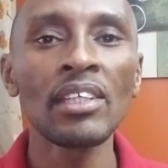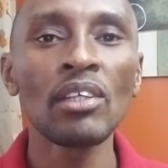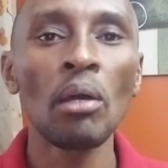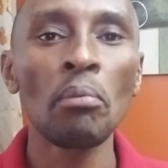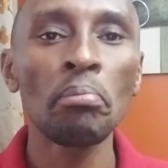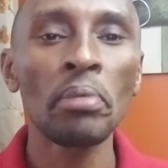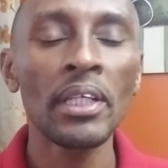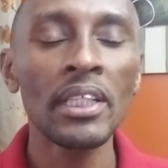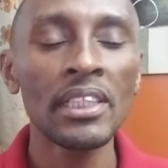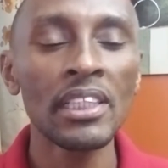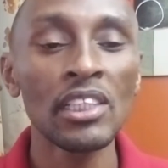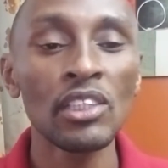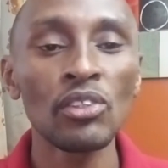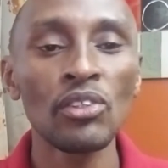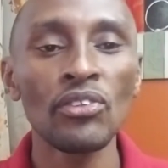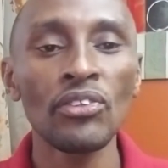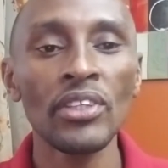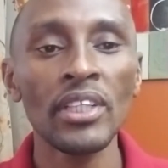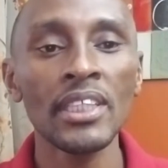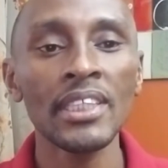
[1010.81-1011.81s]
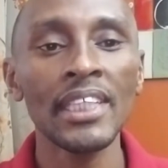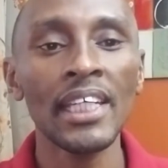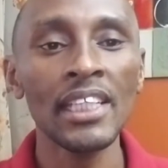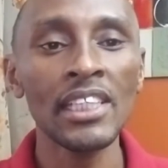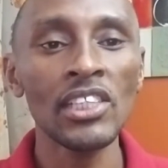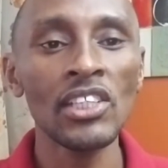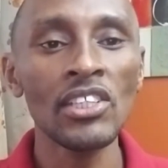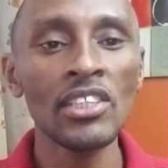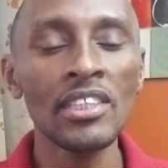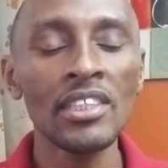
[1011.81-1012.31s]
your plate into three
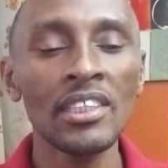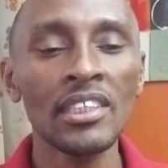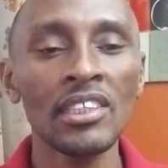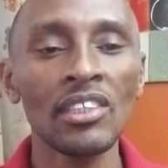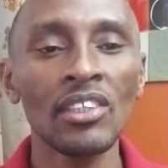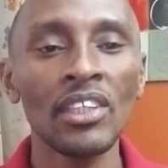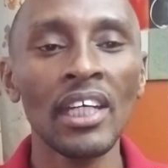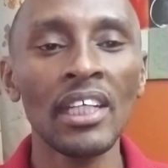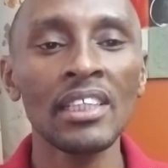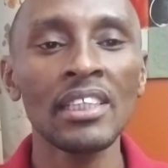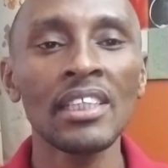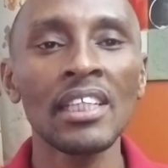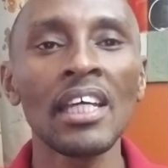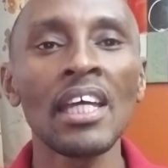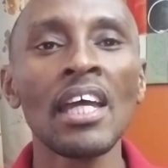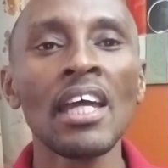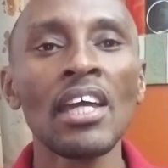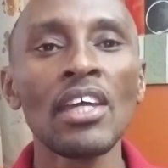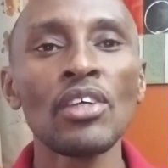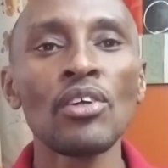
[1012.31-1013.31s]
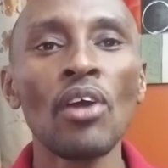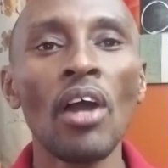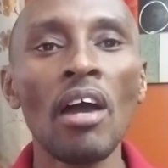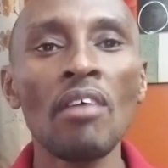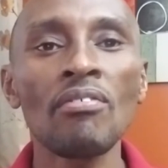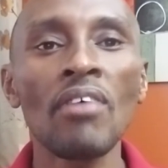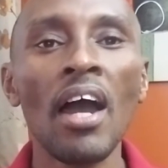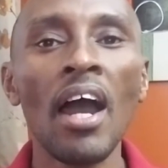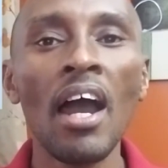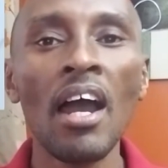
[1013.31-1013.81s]
sections so that you
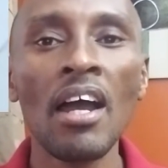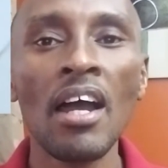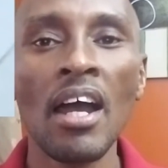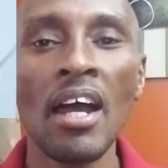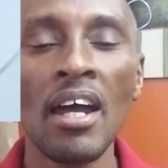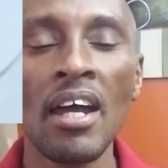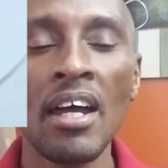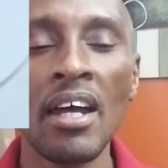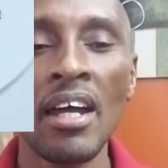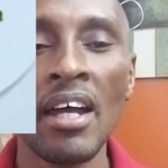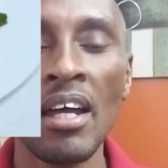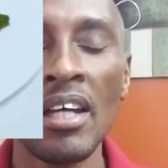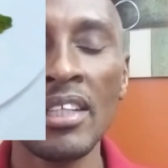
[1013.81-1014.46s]
have a